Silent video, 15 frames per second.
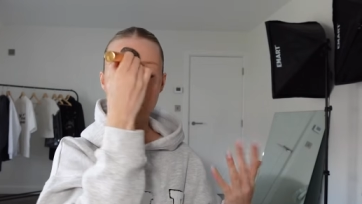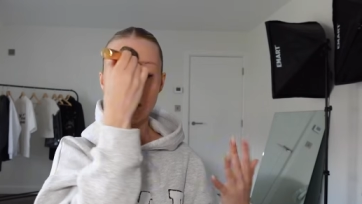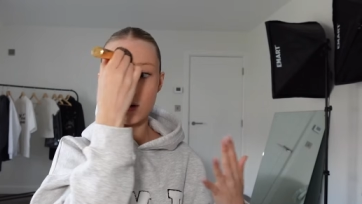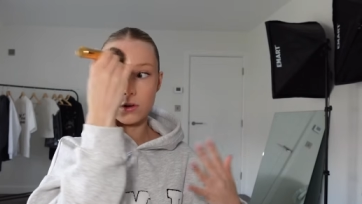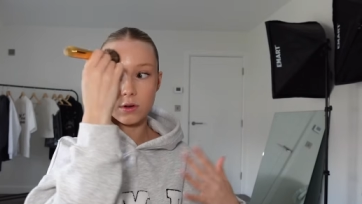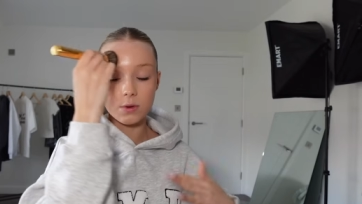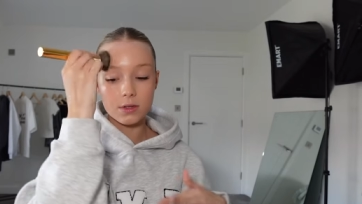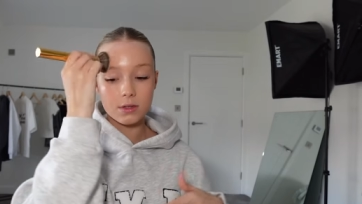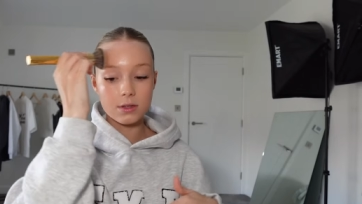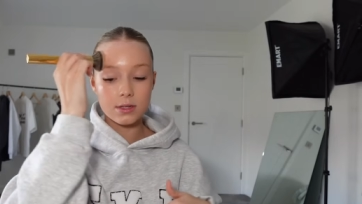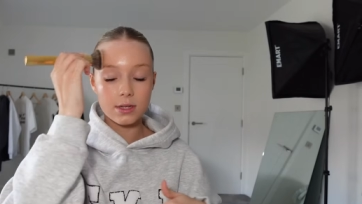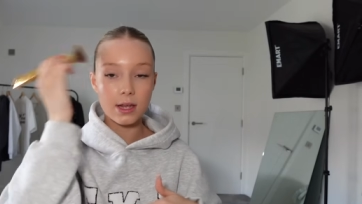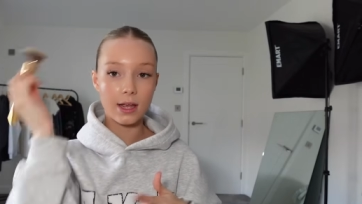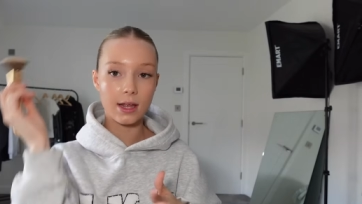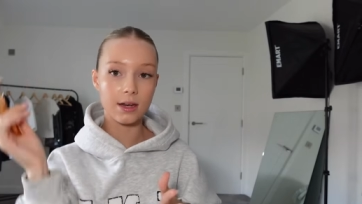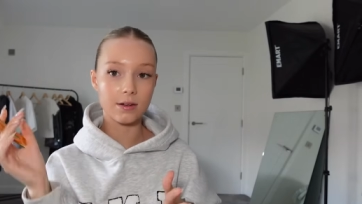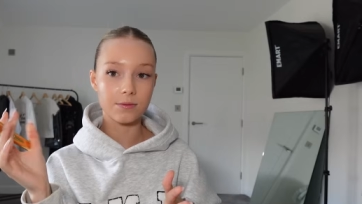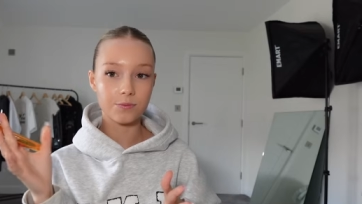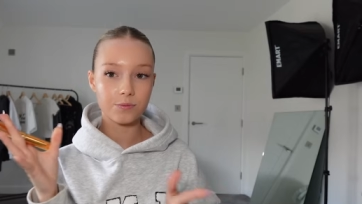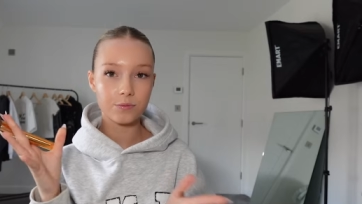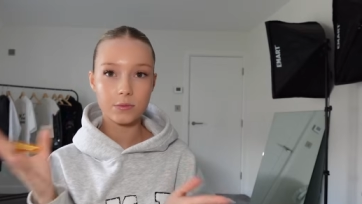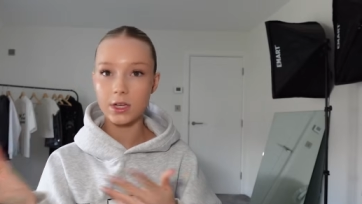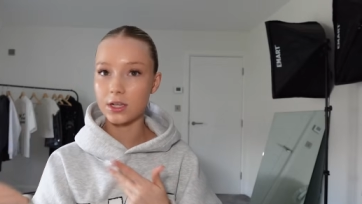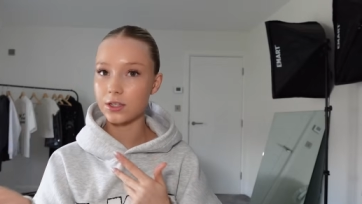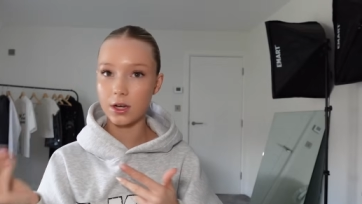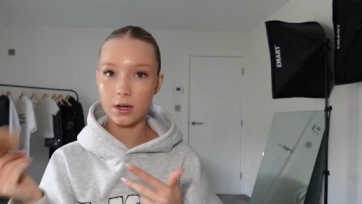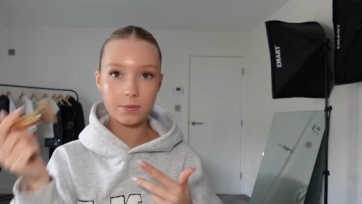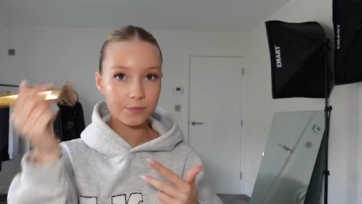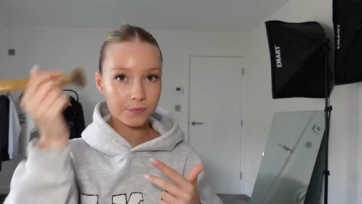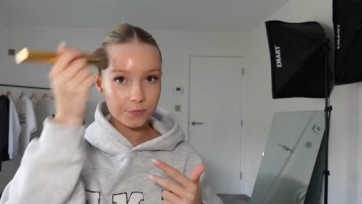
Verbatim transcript: the older ones in his year.